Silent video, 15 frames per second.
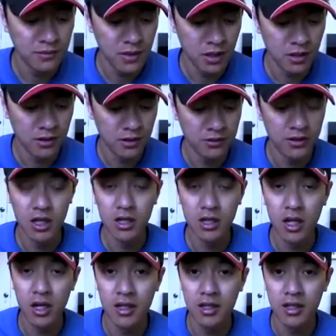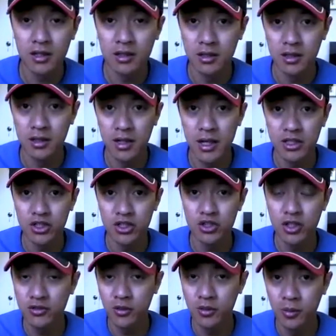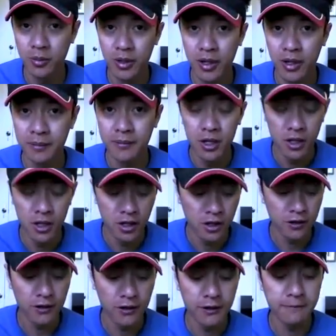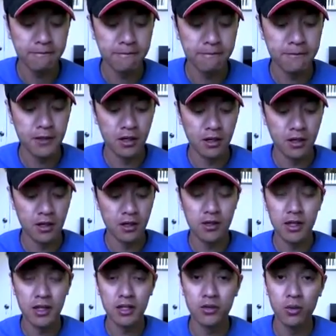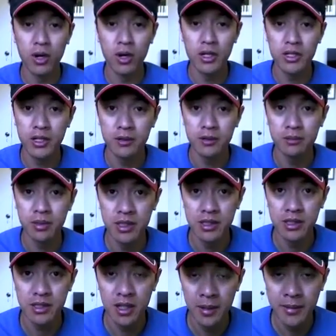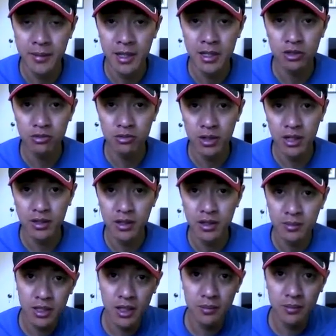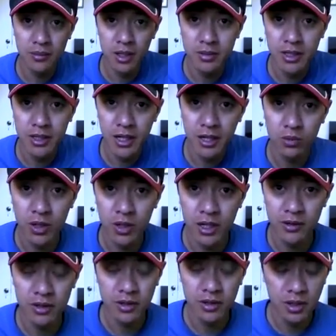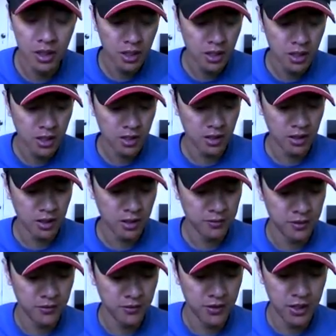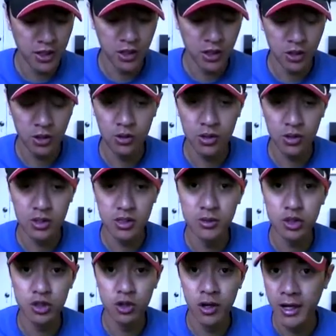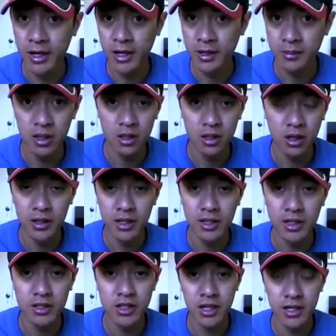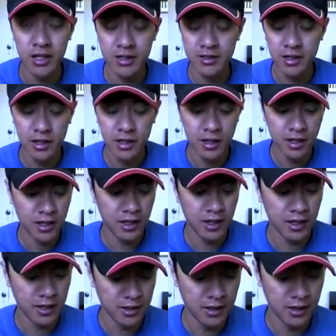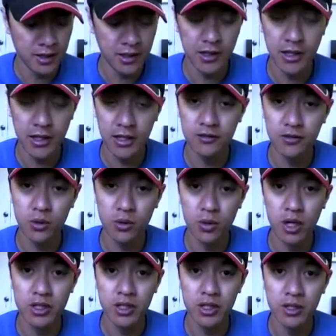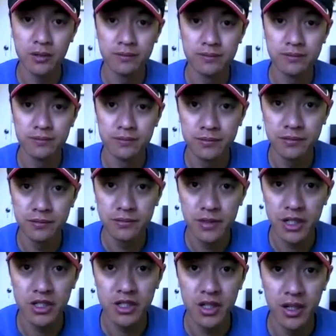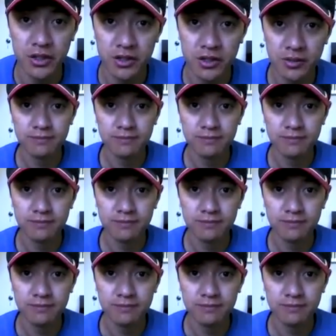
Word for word: of unlocking the ASUS Transformer Prime. Alright, uh, thanks for watching. Please comment, rate, thumbs up, thumbs down, whatever. Um, the video, subscribe, all that jazz, and uh, thanks for watching. Catch you later.